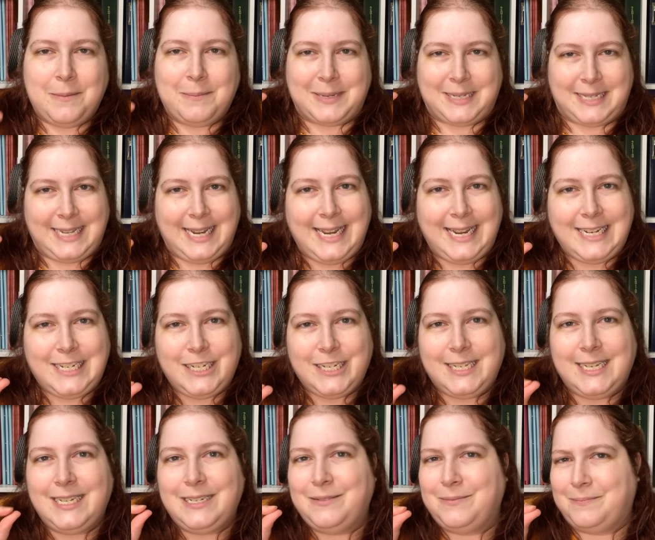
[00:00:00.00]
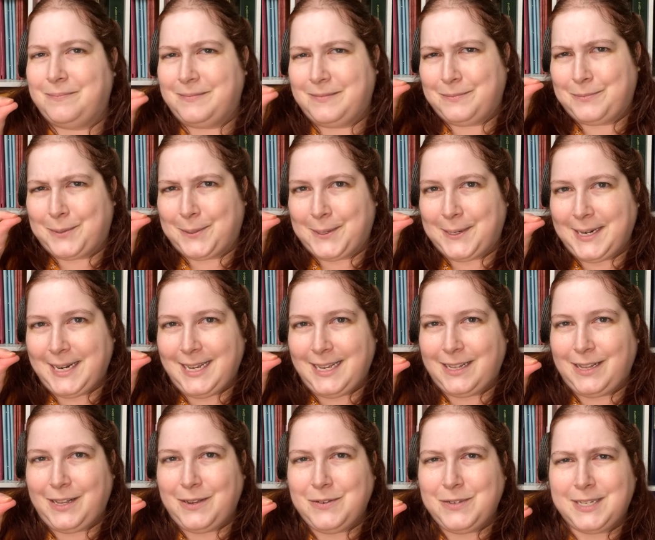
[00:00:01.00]
My stash is getting pretty
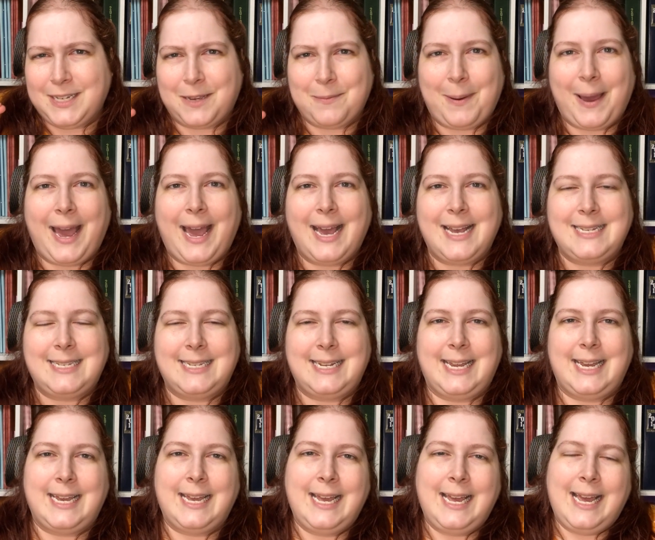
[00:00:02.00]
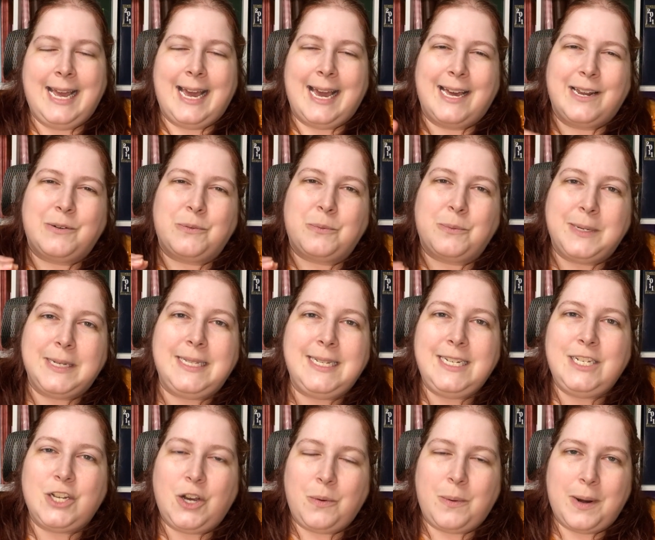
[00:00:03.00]
close to capacity, and I
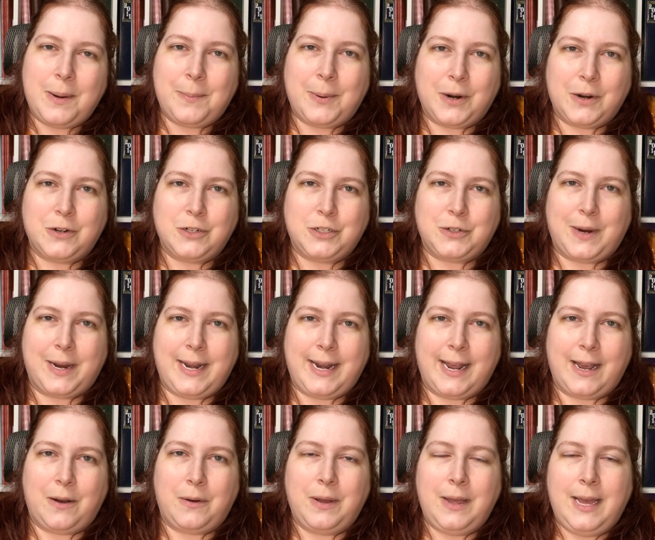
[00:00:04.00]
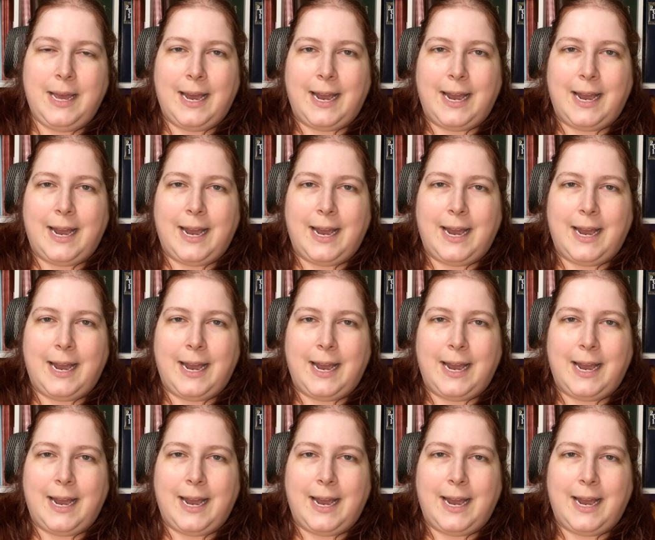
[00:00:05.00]
really don't want to purge right now.